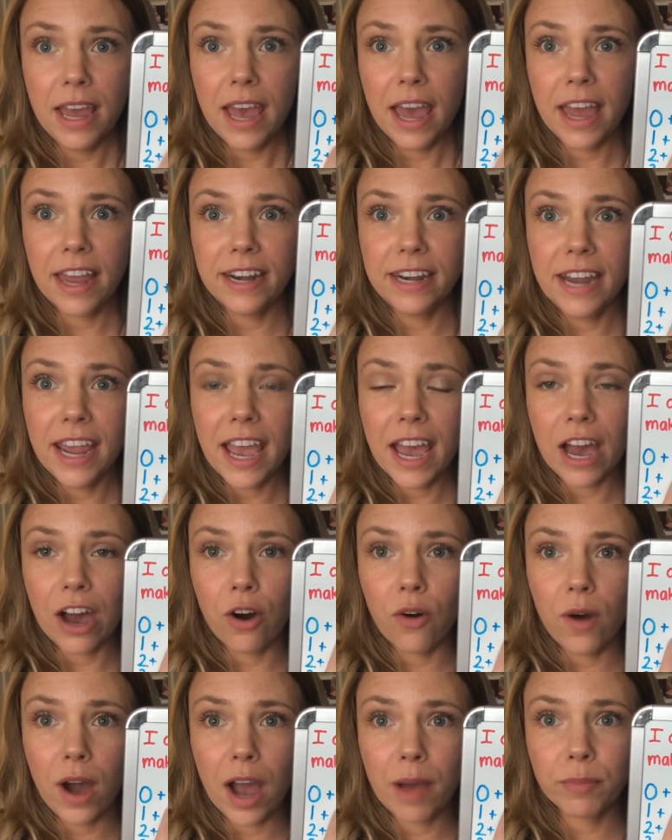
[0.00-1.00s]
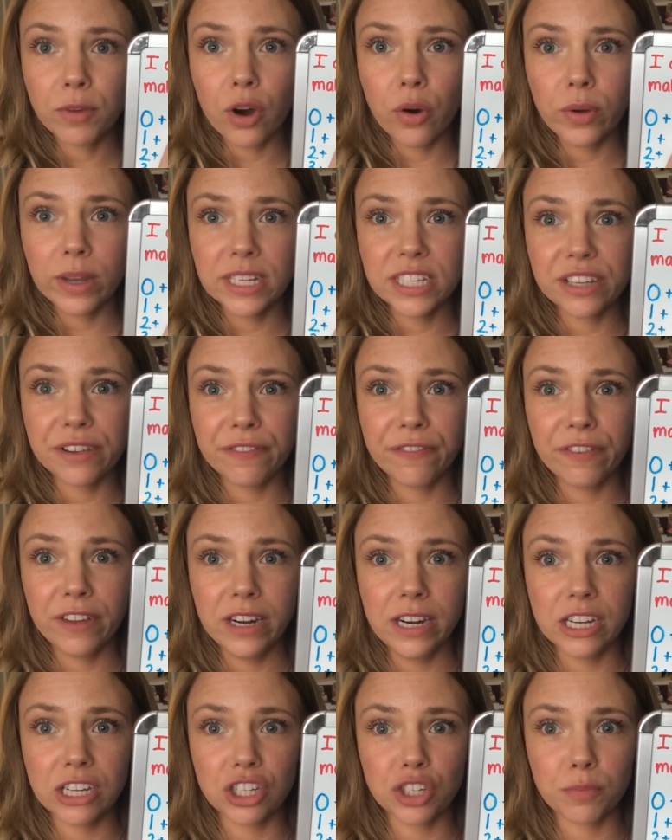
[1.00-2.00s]
And now I'm going to
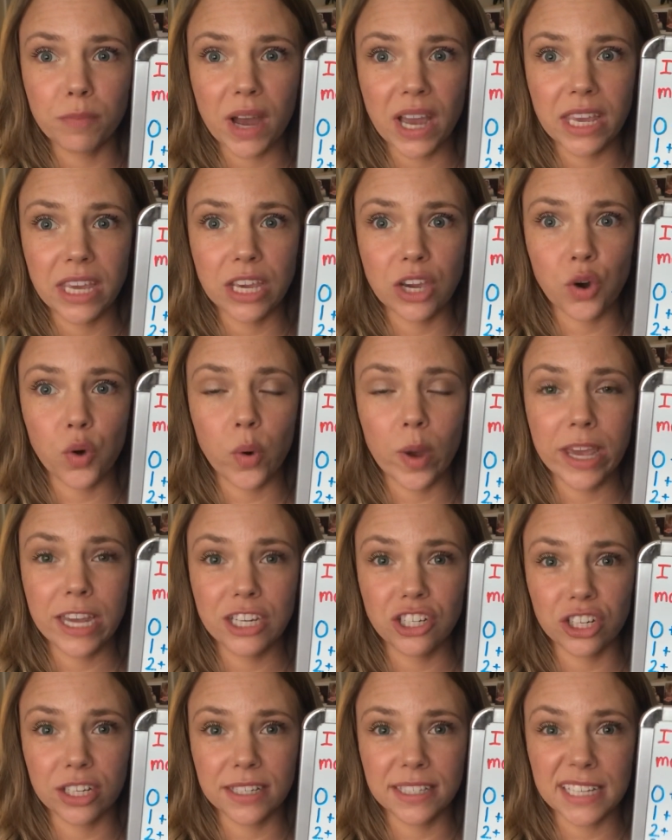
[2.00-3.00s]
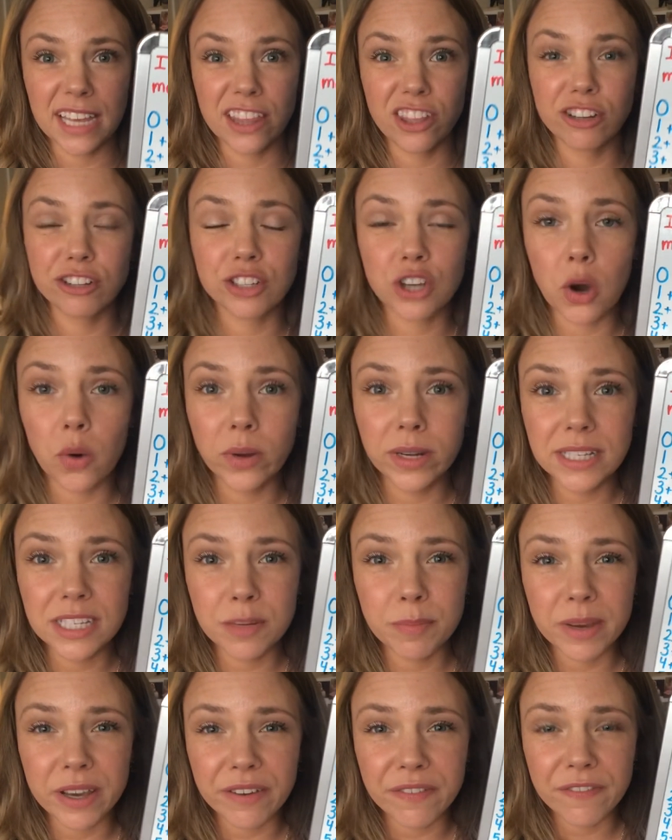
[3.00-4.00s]
finish my equations, and there's going to
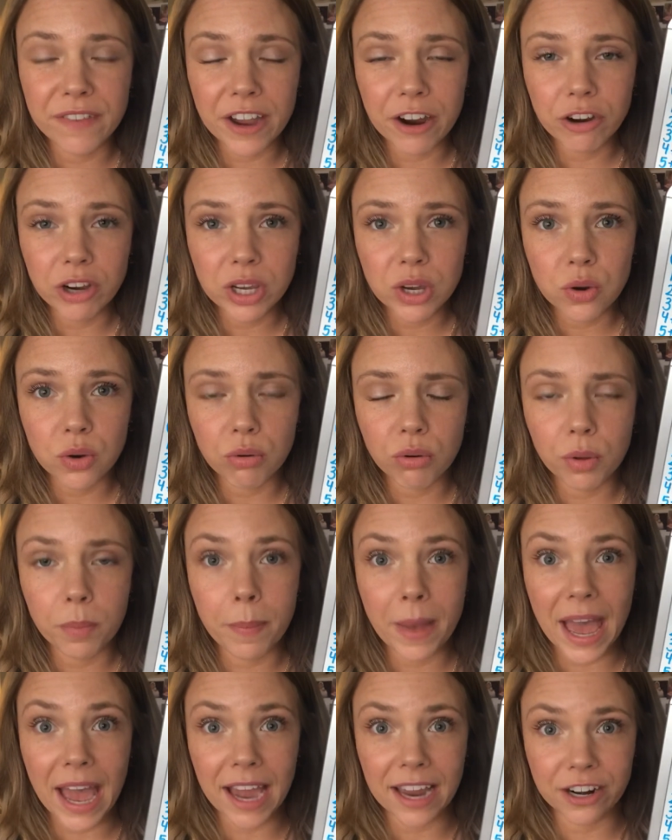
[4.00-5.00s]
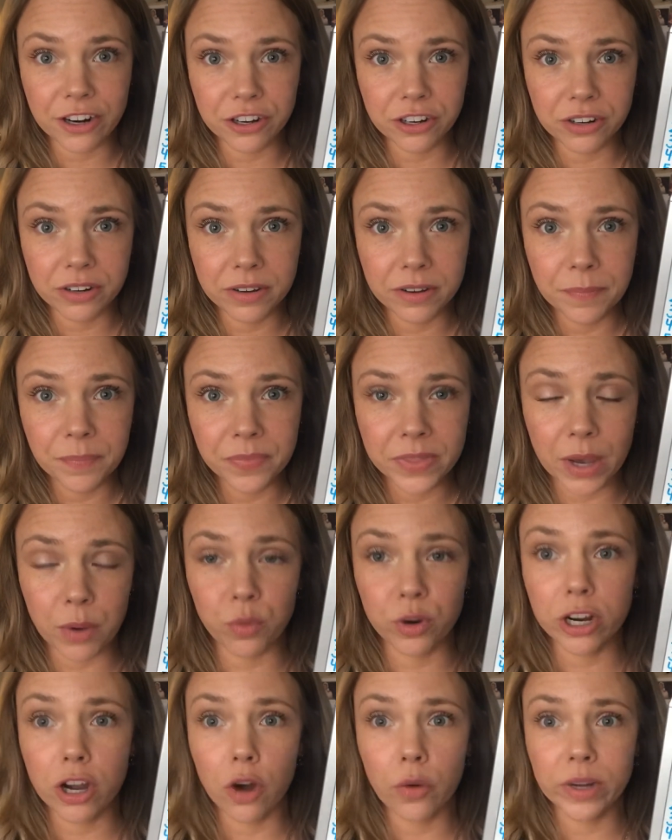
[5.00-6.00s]
be a very cool pattern that
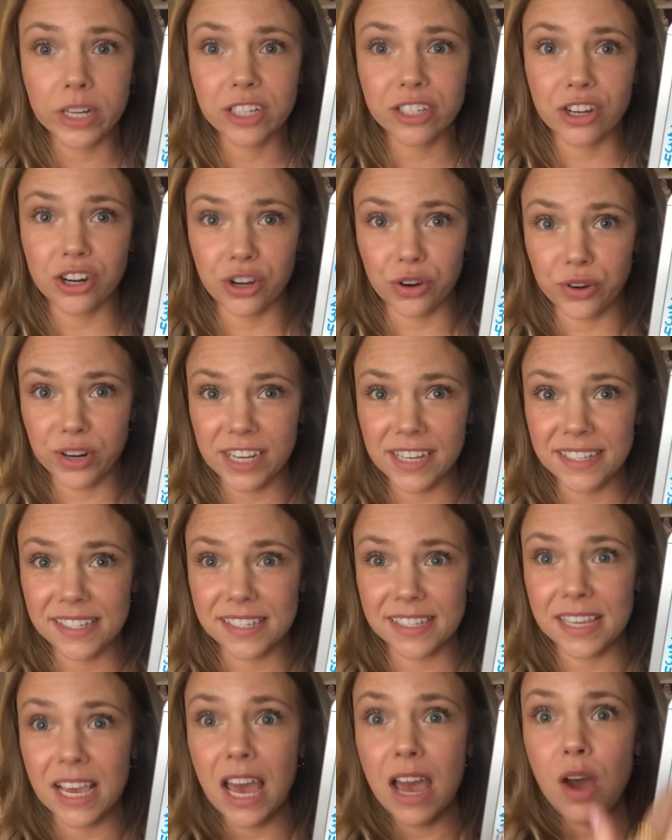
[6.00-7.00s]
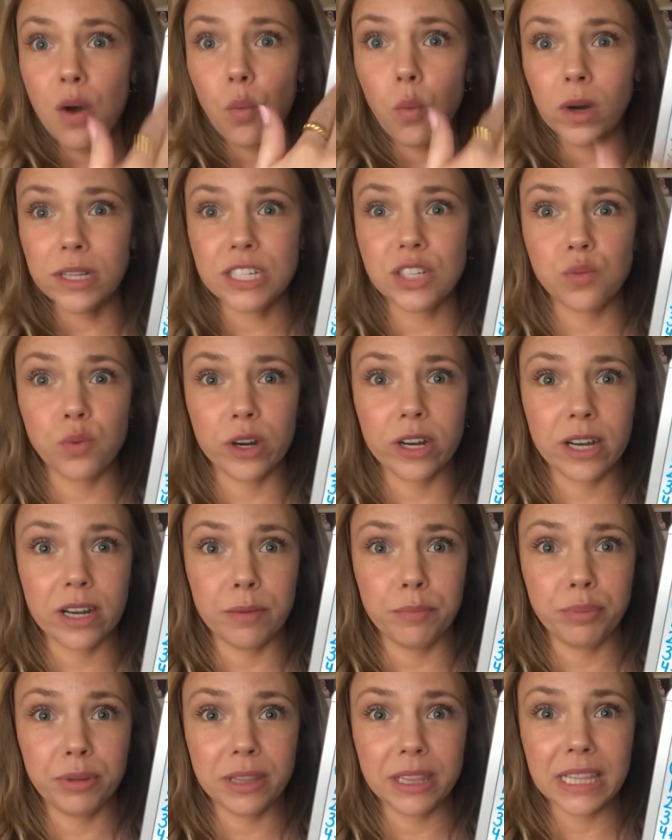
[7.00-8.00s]
we're going to notice once
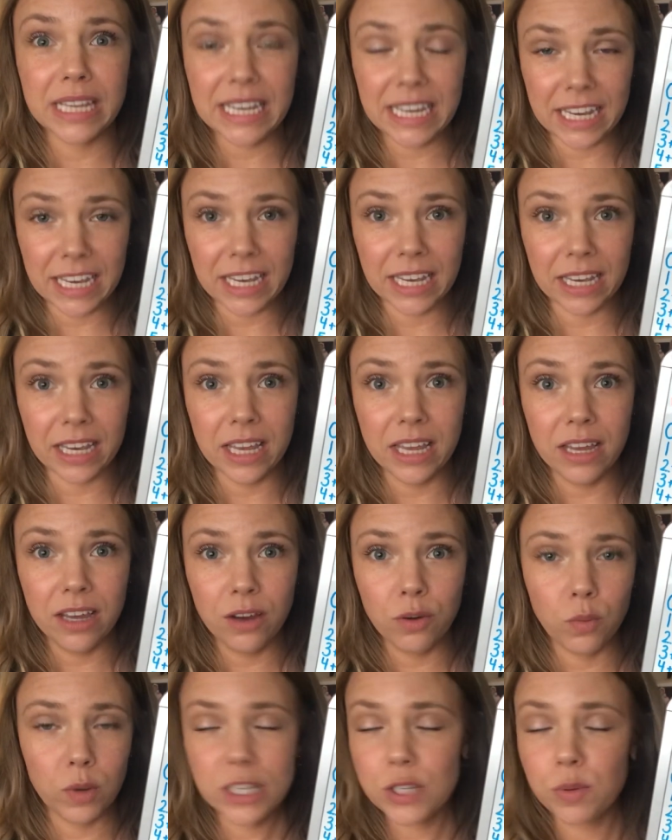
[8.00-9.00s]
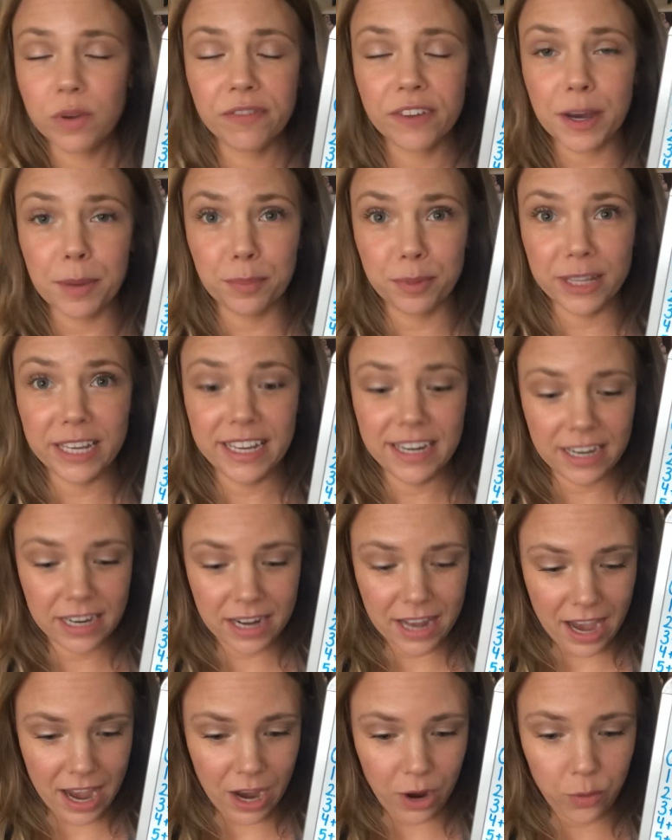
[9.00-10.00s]
we've
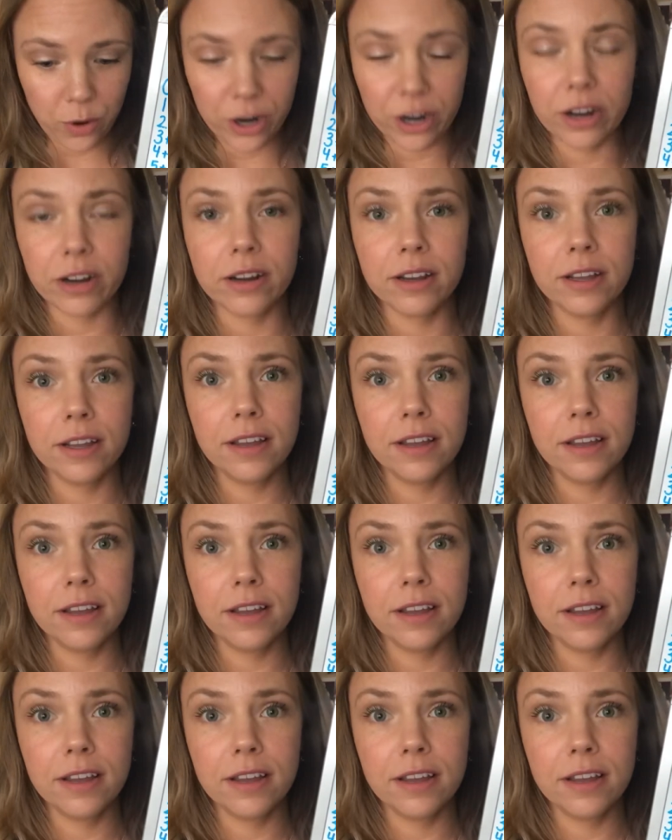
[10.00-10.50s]
completed our